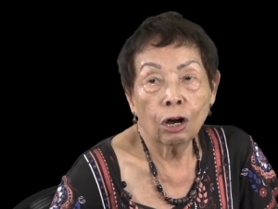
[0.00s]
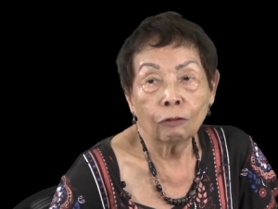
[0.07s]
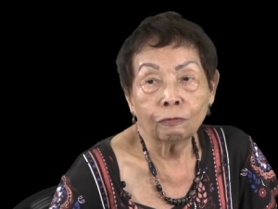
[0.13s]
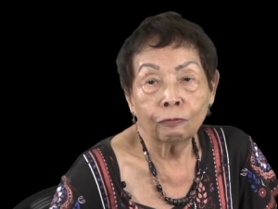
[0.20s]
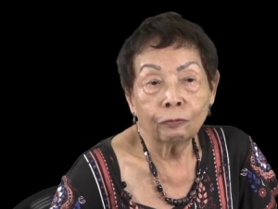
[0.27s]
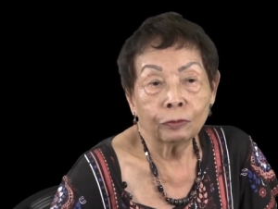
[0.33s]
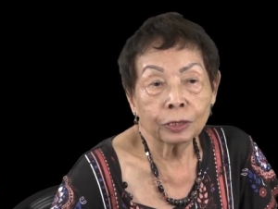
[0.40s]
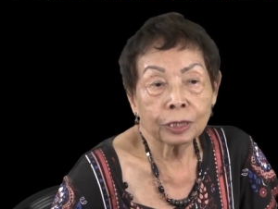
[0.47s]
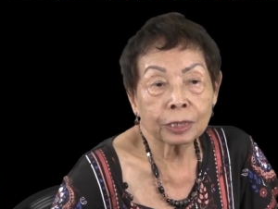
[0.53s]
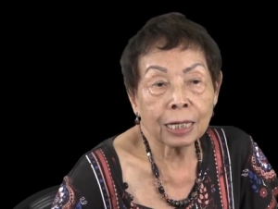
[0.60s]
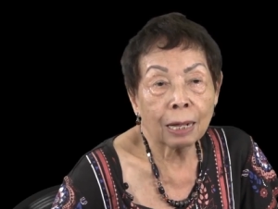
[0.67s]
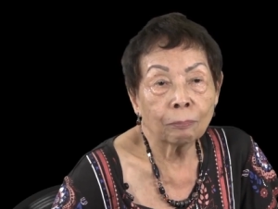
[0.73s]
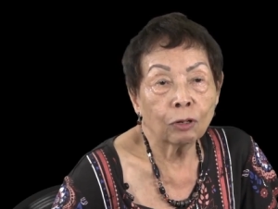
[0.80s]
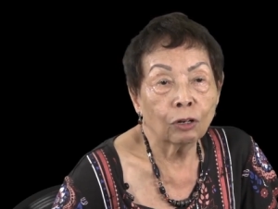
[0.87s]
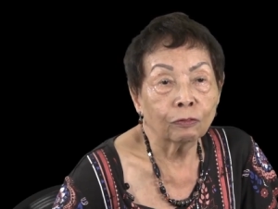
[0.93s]
of
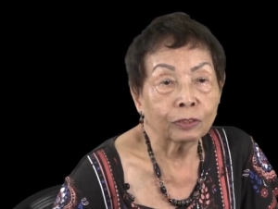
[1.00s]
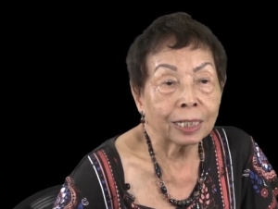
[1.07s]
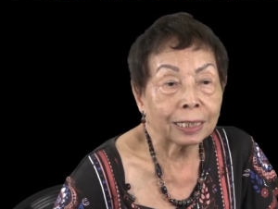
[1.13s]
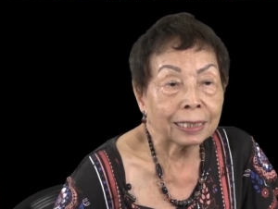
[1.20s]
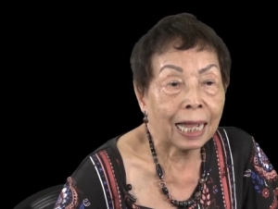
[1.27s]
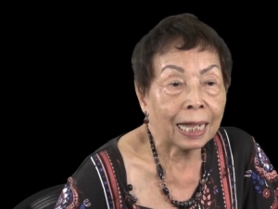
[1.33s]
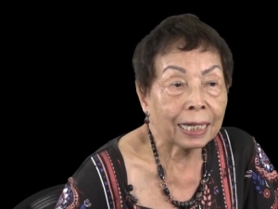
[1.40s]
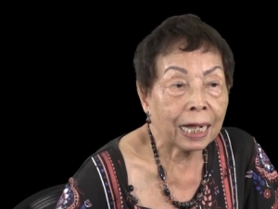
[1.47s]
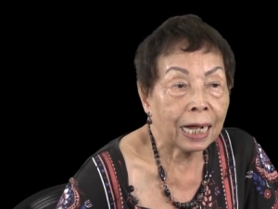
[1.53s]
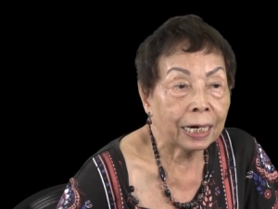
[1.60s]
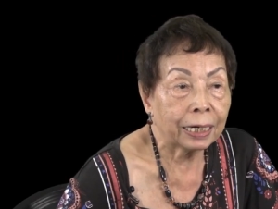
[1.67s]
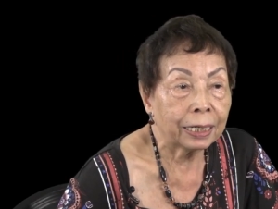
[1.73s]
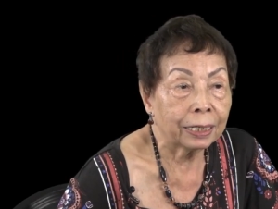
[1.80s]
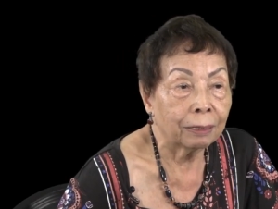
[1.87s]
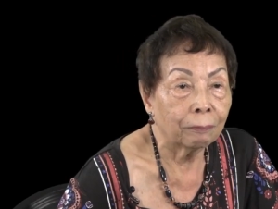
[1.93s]
some of the
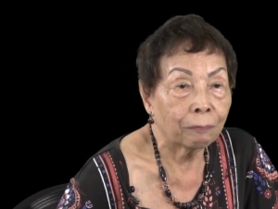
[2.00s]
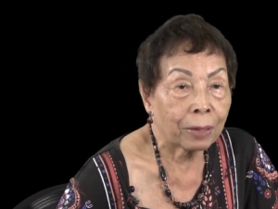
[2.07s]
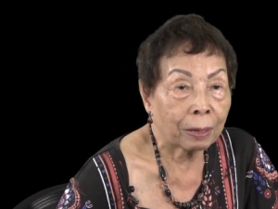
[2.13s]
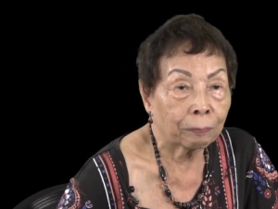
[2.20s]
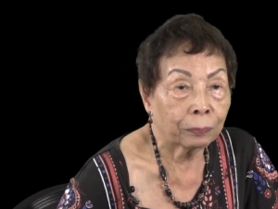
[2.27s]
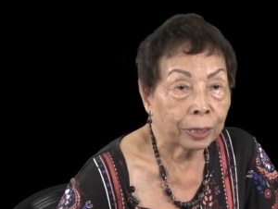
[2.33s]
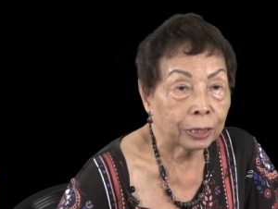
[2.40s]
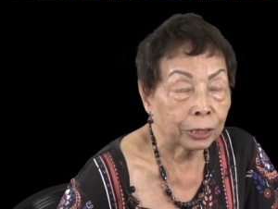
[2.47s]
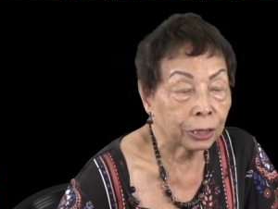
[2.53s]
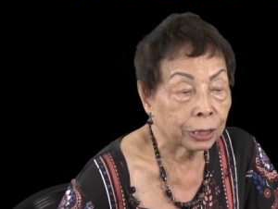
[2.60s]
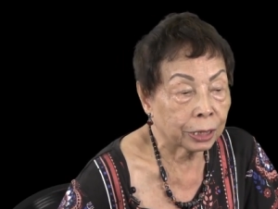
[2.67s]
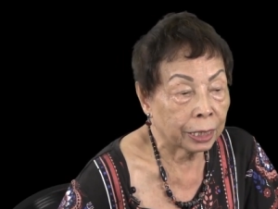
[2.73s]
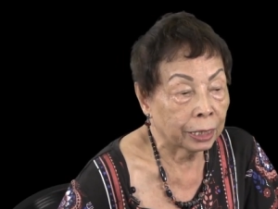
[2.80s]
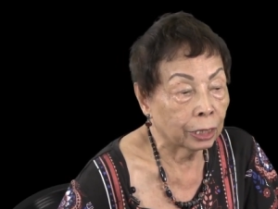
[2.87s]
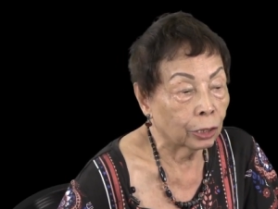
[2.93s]
diehard
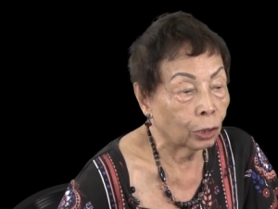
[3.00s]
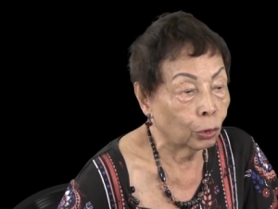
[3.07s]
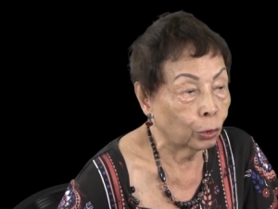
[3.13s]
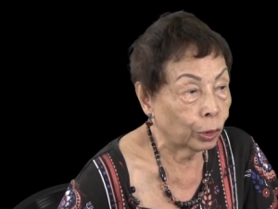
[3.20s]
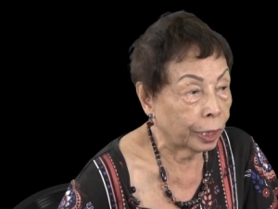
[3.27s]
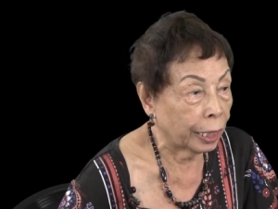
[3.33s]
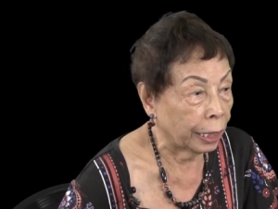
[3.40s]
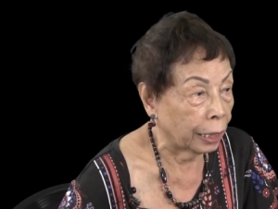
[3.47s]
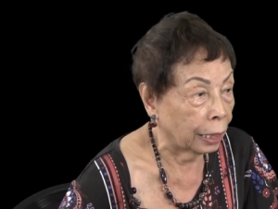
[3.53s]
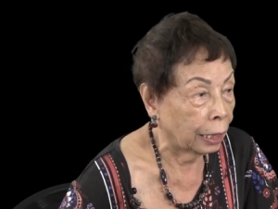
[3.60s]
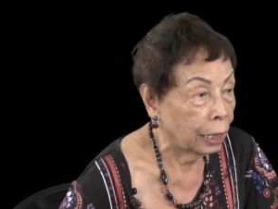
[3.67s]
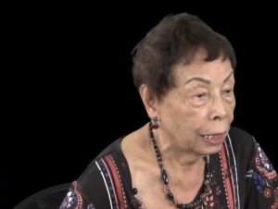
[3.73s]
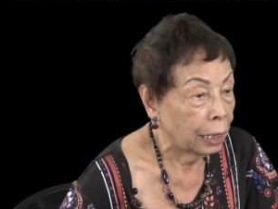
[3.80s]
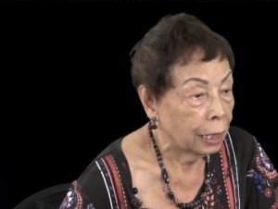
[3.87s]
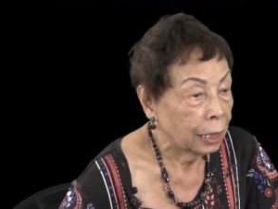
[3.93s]
members, including
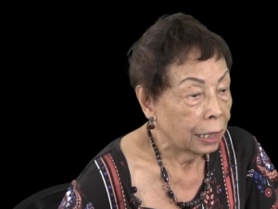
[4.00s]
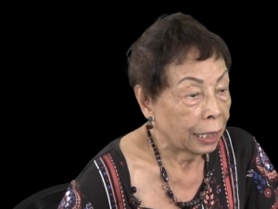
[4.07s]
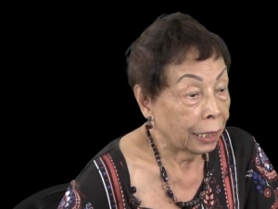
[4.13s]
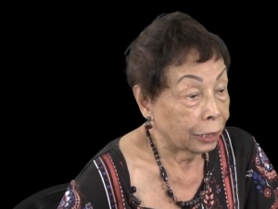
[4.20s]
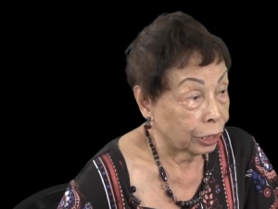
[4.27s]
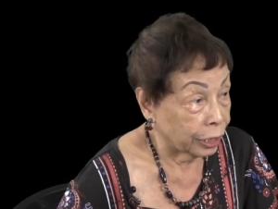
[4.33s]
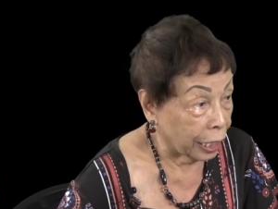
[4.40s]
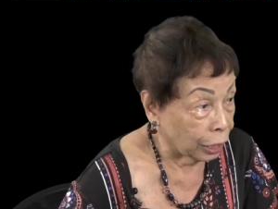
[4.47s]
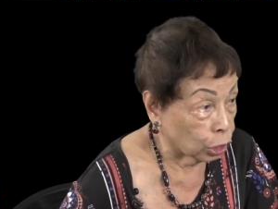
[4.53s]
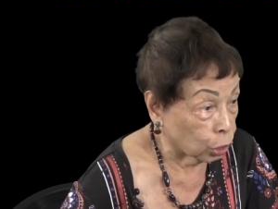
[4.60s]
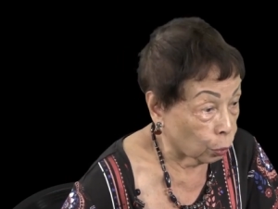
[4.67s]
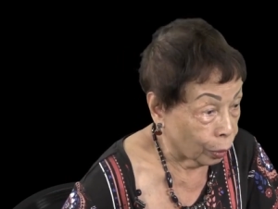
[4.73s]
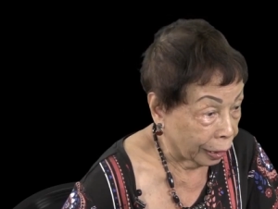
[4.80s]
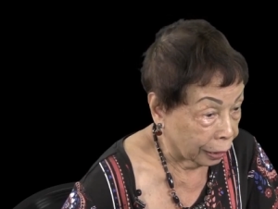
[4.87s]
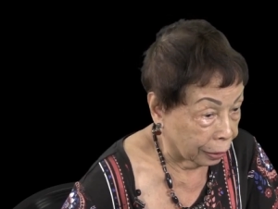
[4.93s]
a
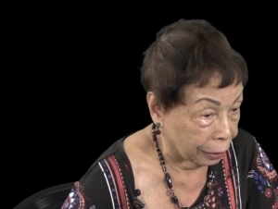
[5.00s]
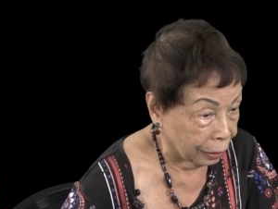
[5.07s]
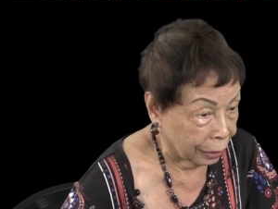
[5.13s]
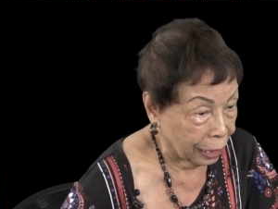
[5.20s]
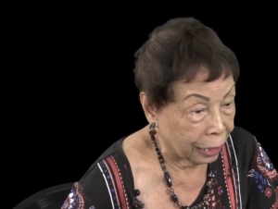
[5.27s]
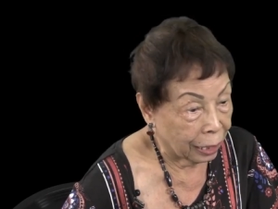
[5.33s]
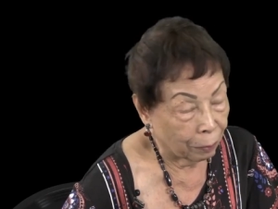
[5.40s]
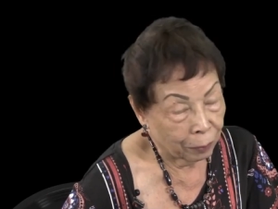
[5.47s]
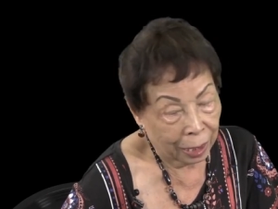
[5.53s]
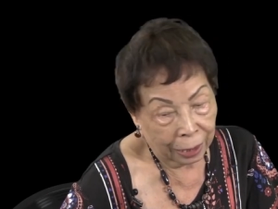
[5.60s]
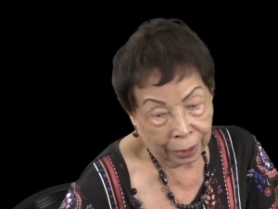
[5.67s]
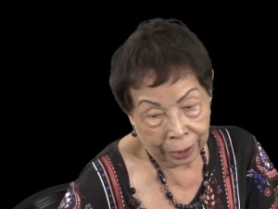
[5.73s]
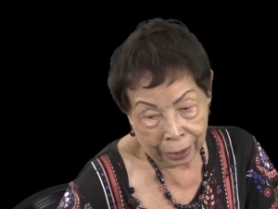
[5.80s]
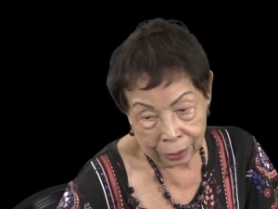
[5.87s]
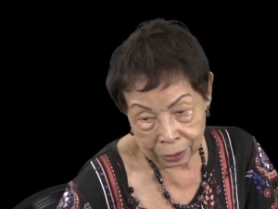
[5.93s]
Jesuit, an
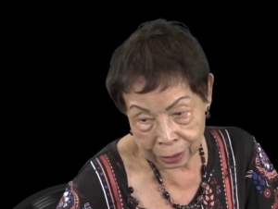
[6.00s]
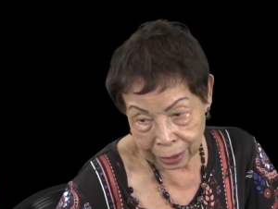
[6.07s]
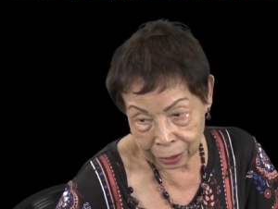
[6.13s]
American